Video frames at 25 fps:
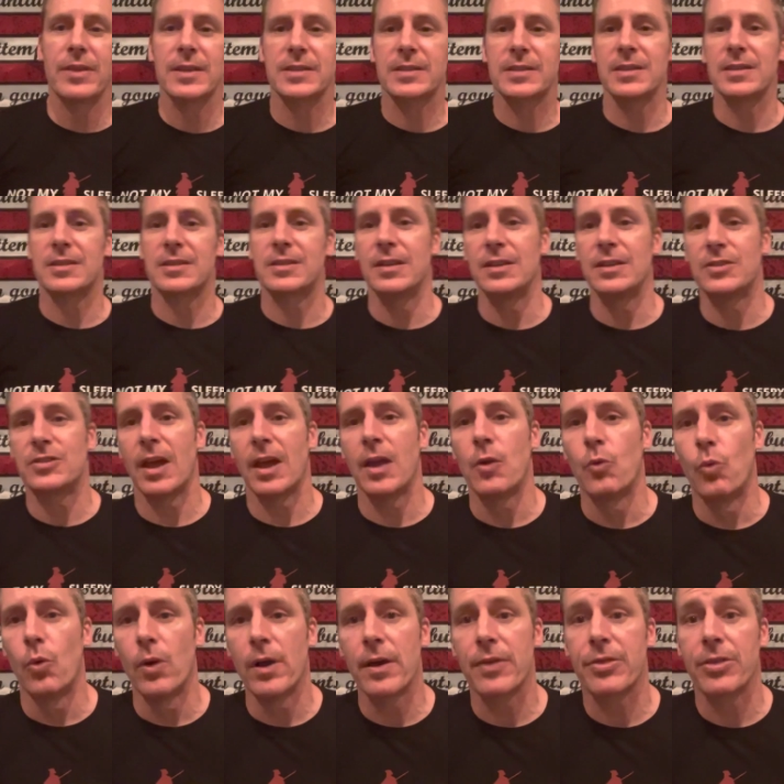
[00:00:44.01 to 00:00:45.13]
This is CJ
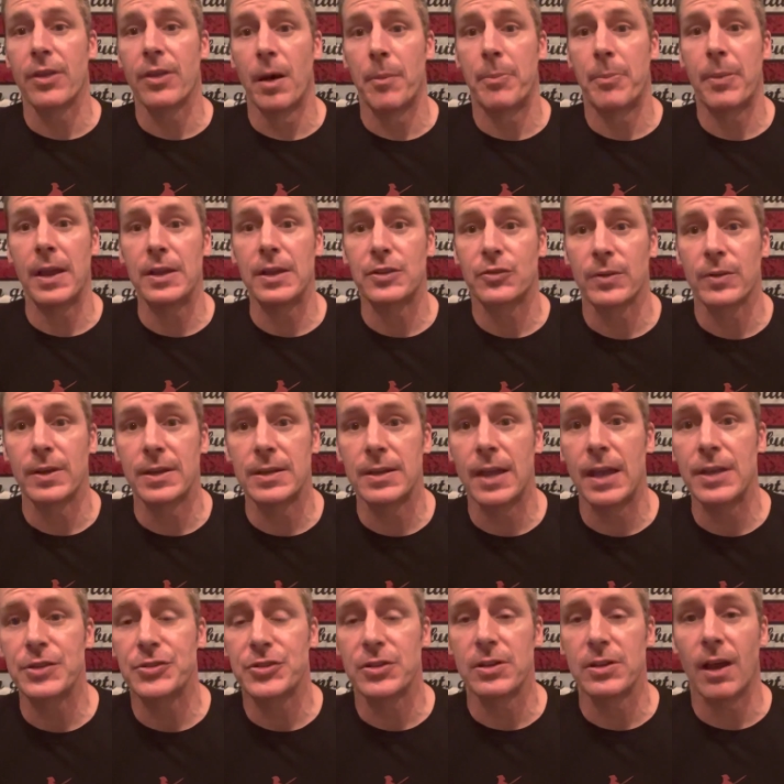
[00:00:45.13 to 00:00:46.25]
with Patriot
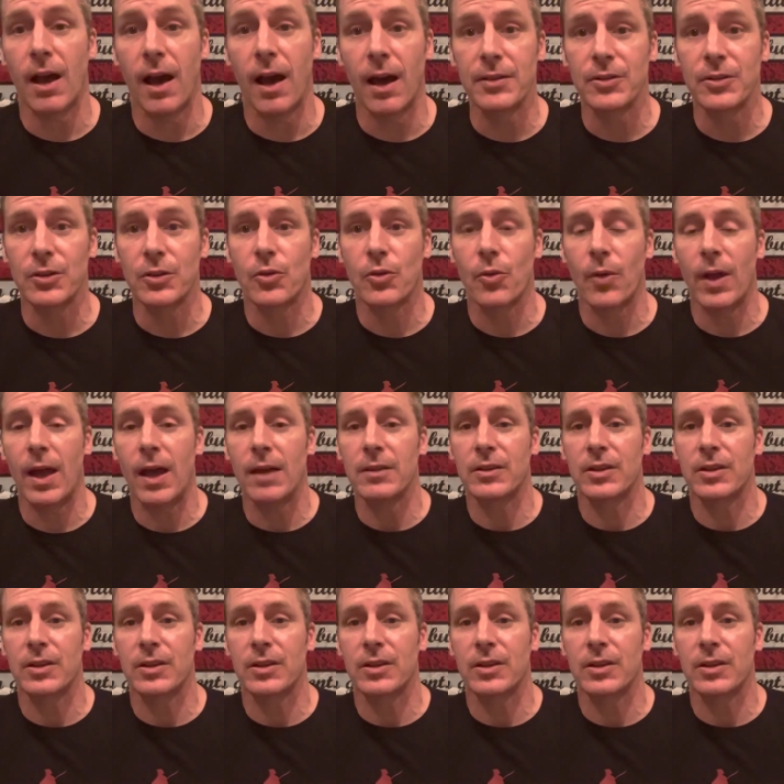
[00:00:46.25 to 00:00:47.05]
Nation Underground